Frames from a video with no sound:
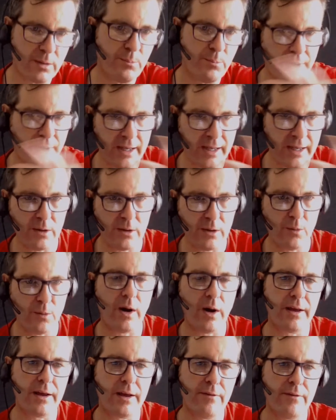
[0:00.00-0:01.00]
or I can bring
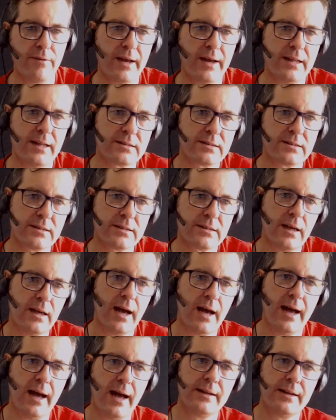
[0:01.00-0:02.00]
whatever else.
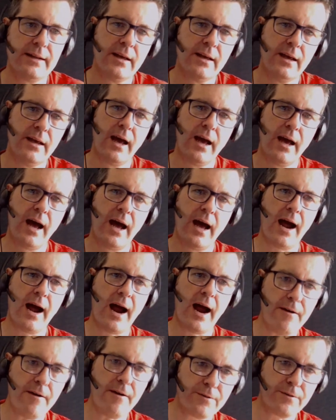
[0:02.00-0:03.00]
And
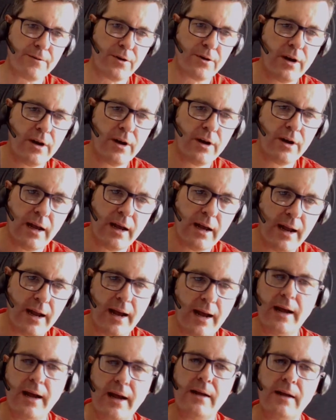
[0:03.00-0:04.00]
after
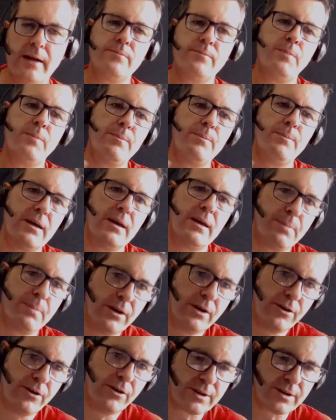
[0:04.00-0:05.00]
maybe a
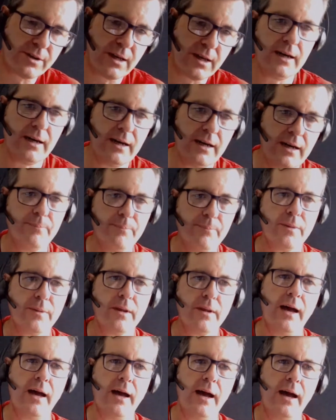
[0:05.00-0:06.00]
period of time,
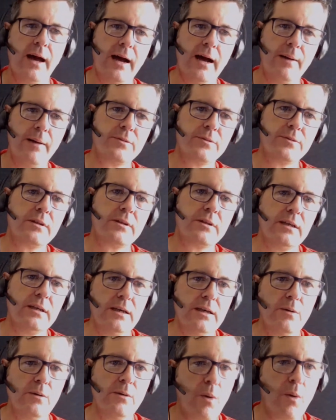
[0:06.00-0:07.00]

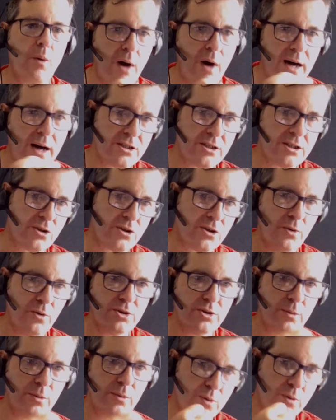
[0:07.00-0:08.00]
what was
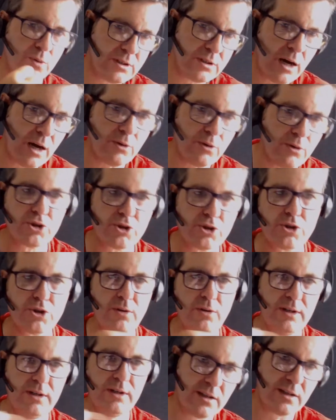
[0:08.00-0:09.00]
stone soup was now
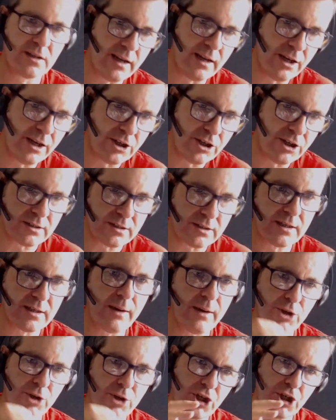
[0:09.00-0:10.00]
truly delicious,
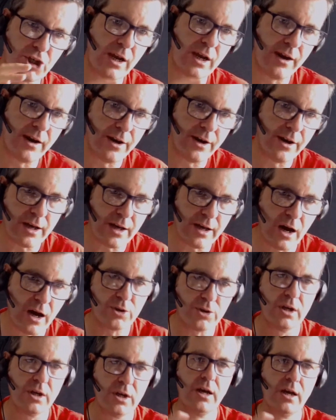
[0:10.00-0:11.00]
and it was shared
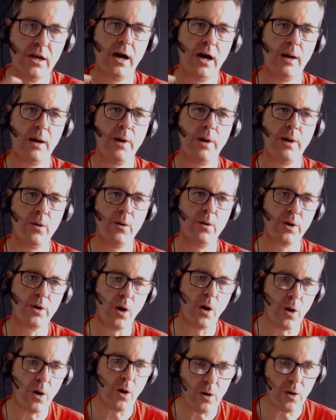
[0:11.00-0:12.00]
out among
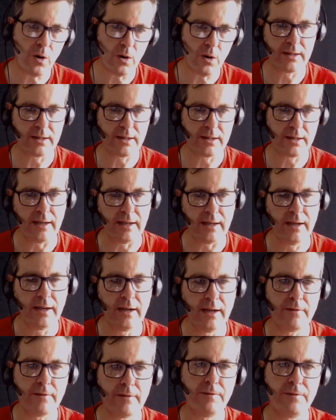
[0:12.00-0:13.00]
all the
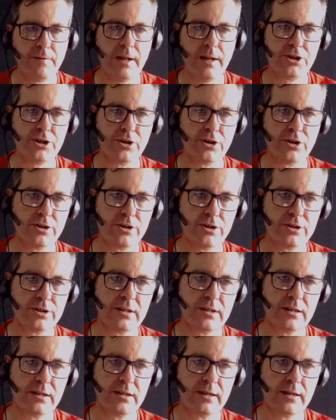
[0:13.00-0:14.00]

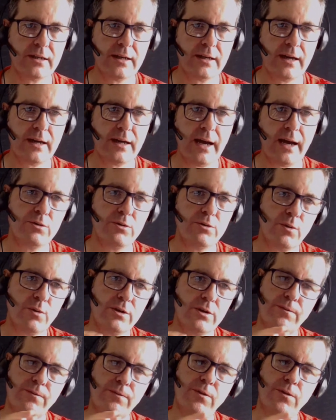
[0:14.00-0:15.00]
villagers. And it was
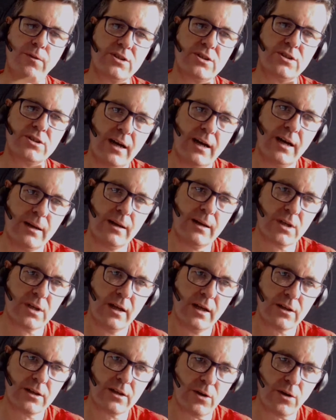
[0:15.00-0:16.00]
one of the first
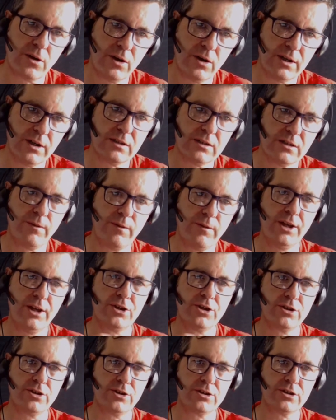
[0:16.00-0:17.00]
times that all these
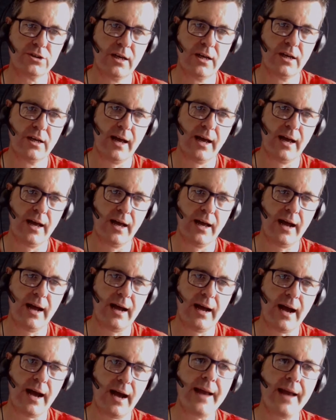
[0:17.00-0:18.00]
villagers
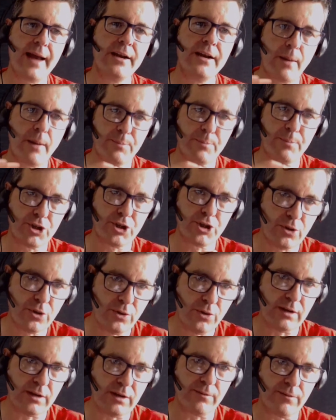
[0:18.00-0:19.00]
had an
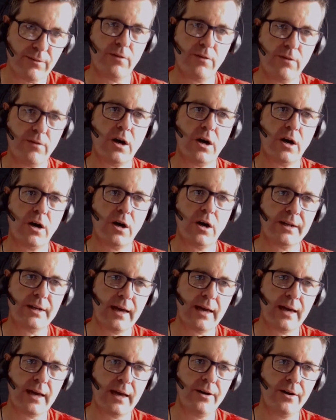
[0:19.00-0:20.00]
opportunity of coming
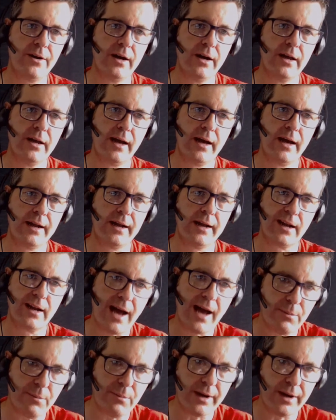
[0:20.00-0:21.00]
together and
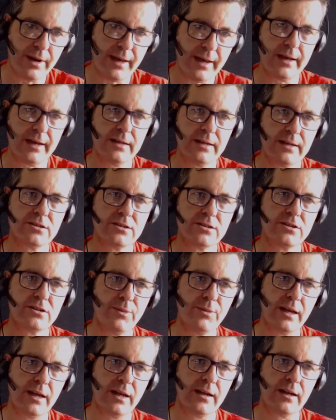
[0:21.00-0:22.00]
collaborating on
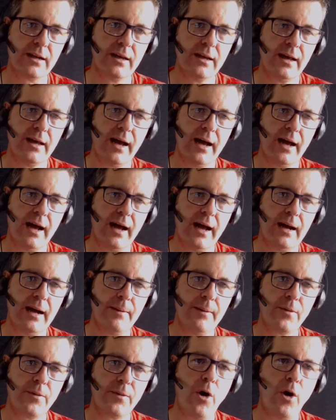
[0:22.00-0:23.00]
something
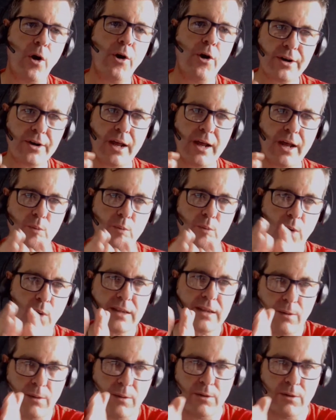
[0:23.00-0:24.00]
other than
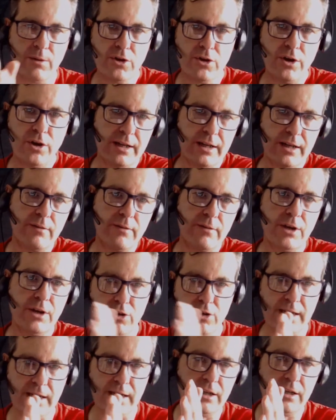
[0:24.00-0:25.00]
what they would have done
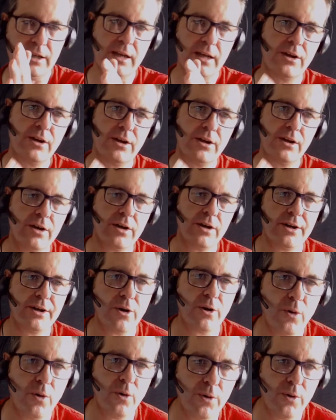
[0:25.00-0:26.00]
individually in
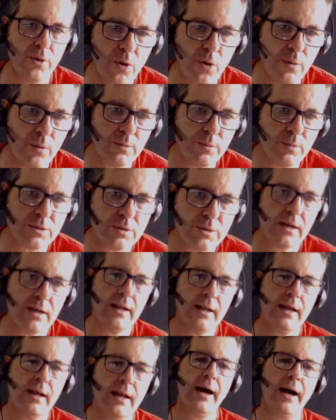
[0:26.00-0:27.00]
their own homes.
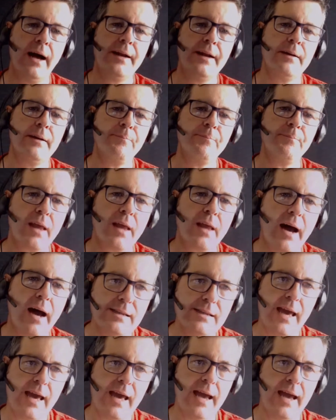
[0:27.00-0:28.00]
And
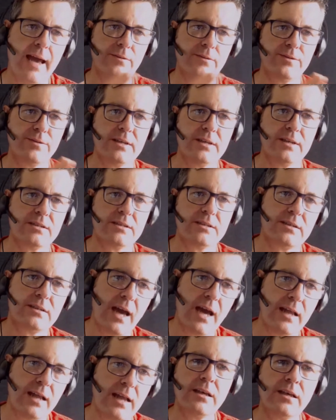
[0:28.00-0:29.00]
at the end of this
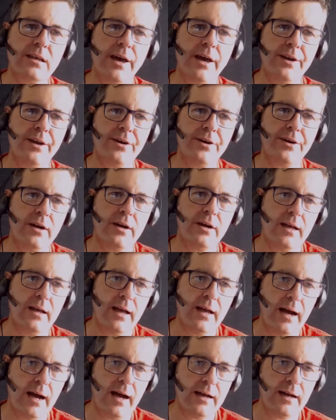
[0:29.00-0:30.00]
get together,
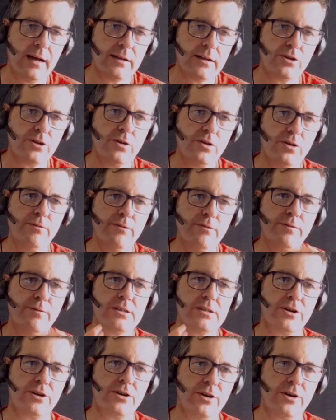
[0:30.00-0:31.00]
the two
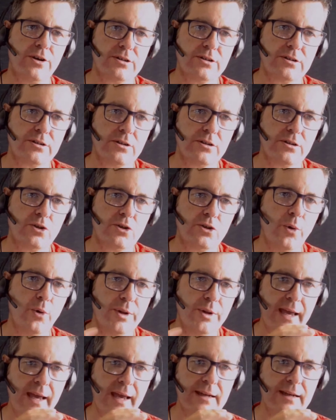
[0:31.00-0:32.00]
visitors
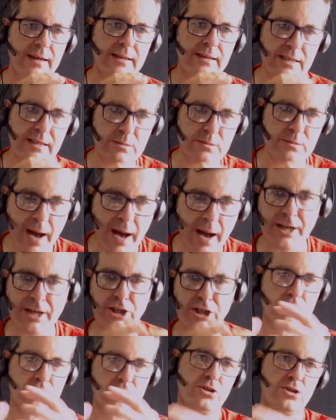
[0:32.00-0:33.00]
donated these
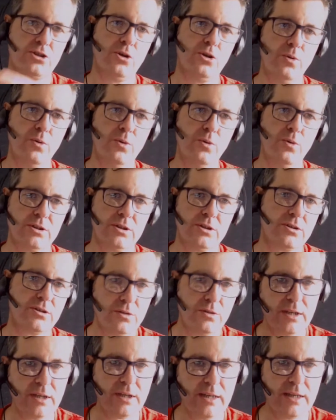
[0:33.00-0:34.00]
magic stones
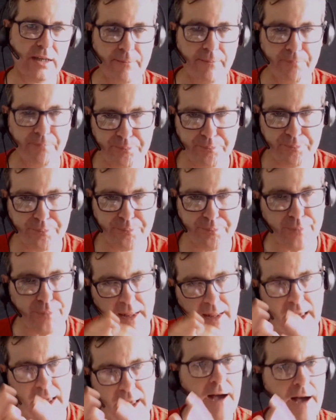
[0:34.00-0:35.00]
to the
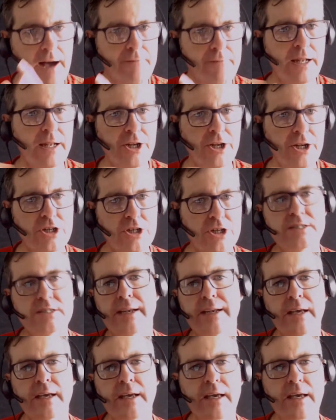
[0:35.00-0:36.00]
village and
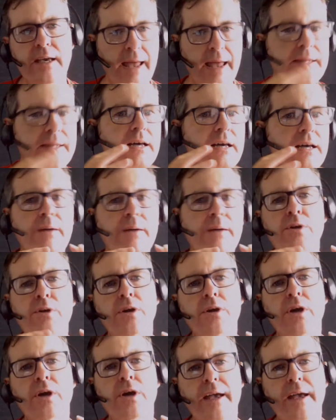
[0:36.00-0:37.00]
said, anytime
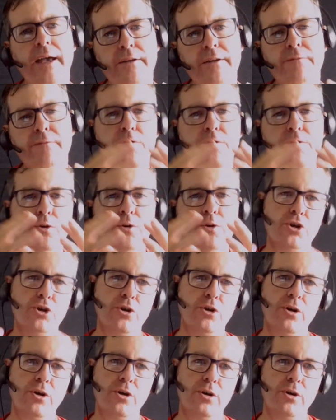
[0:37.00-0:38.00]
in the
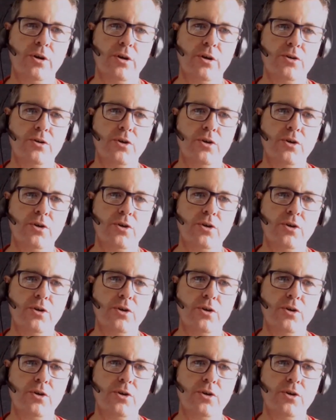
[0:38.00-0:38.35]
future,